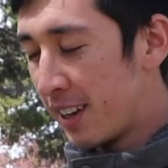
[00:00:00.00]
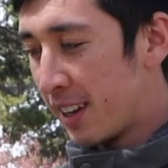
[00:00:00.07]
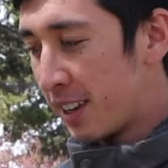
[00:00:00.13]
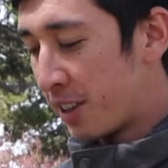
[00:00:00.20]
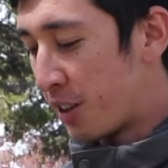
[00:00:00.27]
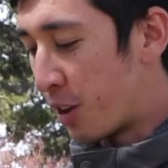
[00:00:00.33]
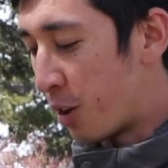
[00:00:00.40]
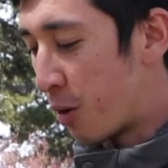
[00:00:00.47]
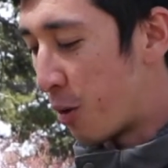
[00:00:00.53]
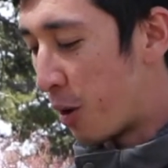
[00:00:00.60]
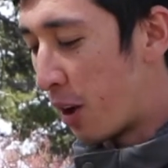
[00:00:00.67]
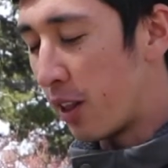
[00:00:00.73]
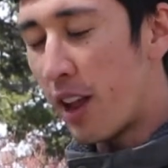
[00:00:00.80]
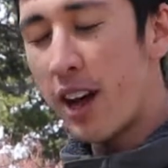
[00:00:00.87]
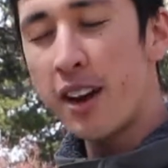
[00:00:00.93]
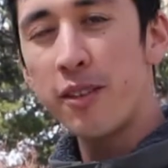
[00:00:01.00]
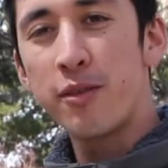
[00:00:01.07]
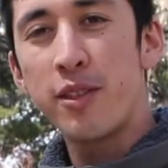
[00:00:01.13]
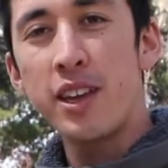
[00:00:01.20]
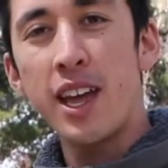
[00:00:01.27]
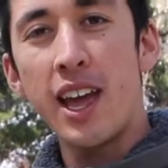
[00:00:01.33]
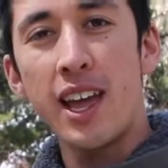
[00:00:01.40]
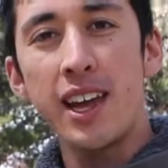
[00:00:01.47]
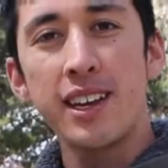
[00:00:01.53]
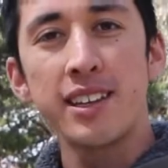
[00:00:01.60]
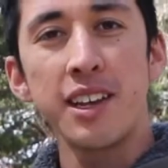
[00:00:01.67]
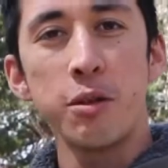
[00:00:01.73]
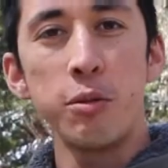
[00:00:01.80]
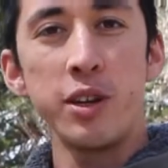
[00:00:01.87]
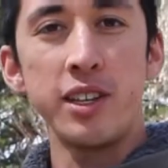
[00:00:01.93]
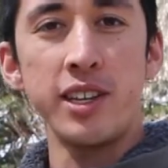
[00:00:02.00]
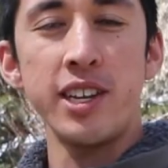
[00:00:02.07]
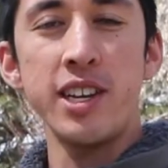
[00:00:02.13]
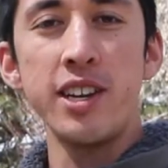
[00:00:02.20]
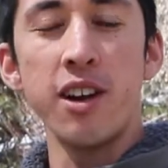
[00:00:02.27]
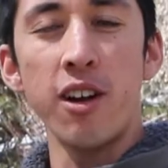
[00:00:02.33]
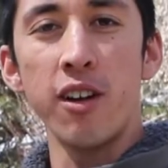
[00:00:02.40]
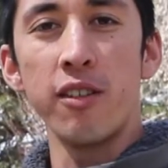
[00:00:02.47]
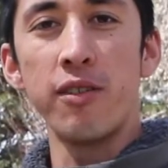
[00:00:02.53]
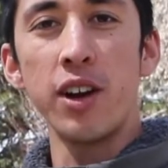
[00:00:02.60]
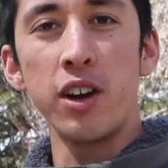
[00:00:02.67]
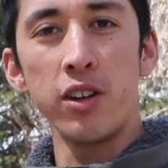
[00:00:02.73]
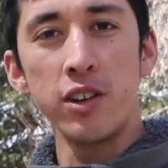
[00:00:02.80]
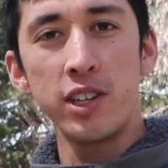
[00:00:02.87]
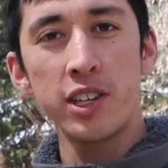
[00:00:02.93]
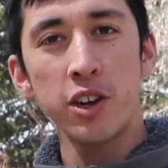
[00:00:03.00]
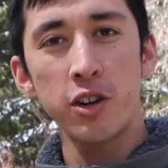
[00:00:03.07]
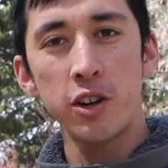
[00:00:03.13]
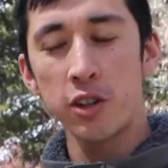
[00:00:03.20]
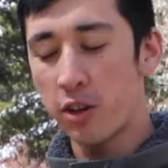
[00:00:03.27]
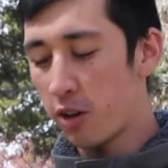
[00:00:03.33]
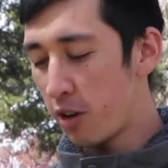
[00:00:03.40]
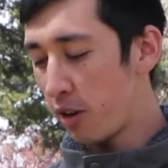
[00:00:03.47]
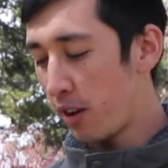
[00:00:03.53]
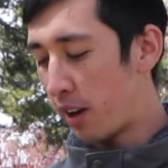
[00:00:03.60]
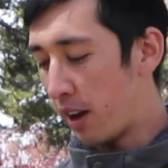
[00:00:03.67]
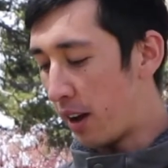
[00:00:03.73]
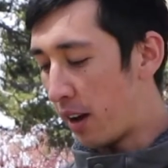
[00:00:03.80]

So a lot of the eggs that we see are very circular.